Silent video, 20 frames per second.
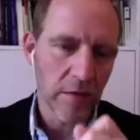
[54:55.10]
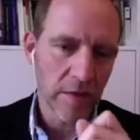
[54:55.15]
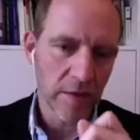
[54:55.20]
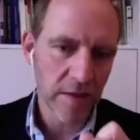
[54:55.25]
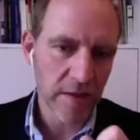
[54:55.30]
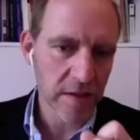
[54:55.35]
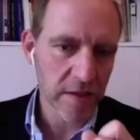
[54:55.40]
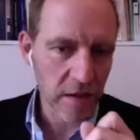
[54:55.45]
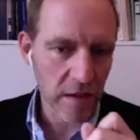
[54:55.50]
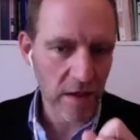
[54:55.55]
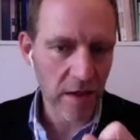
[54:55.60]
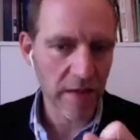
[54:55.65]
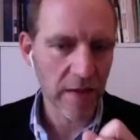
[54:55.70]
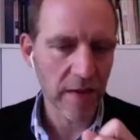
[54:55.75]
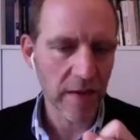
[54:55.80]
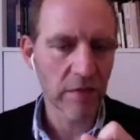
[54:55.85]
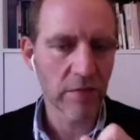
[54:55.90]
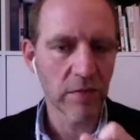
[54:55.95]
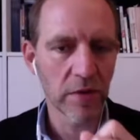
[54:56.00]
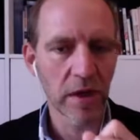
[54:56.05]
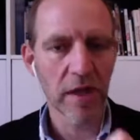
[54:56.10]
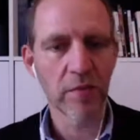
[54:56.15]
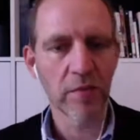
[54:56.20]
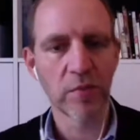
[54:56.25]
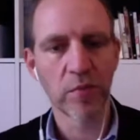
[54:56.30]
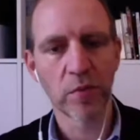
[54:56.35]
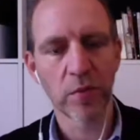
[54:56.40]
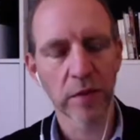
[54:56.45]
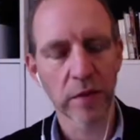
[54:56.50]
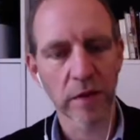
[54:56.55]
these are, really
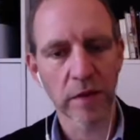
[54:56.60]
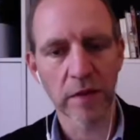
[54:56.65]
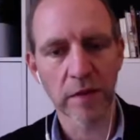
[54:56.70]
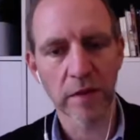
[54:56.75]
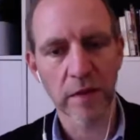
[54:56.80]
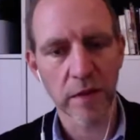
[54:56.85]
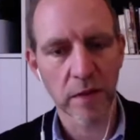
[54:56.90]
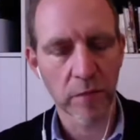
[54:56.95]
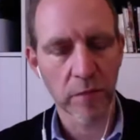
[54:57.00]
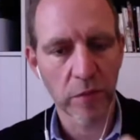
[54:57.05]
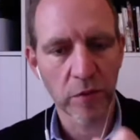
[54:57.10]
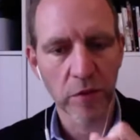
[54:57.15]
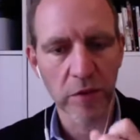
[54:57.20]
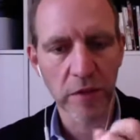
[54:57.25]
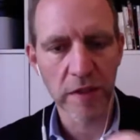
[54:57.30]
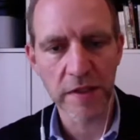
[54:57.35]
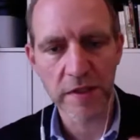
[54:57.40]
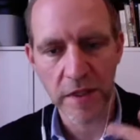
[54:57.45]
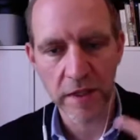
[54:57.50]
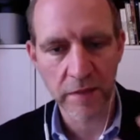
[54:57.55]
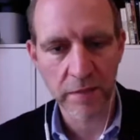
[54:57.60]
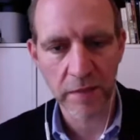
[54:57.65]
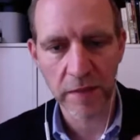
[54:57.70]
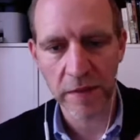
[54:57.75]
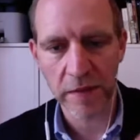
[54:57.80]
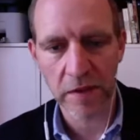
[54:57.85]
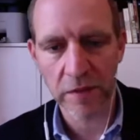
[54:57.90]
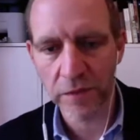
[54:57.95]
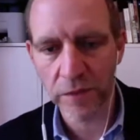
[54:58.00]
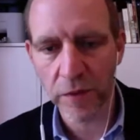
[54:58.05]
important points,
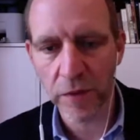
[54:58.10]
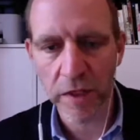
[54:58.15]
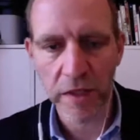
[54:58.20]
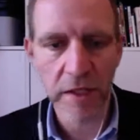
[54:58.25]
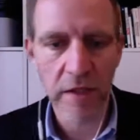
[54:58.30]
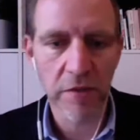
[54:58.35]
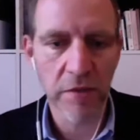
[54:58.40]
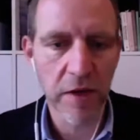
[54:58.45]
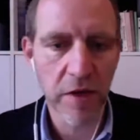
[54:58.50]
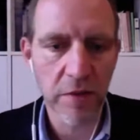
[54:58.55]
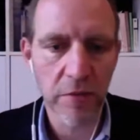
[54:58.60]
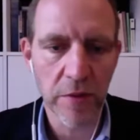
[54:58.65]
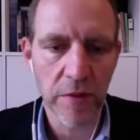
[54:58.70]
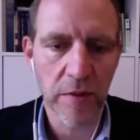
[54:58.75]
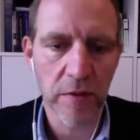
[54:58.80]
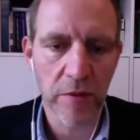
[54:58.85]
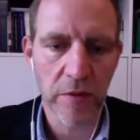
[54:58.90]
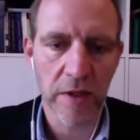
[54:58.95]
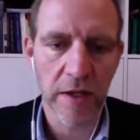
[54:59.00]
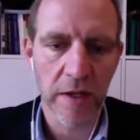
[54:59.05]
and I fully agree with you.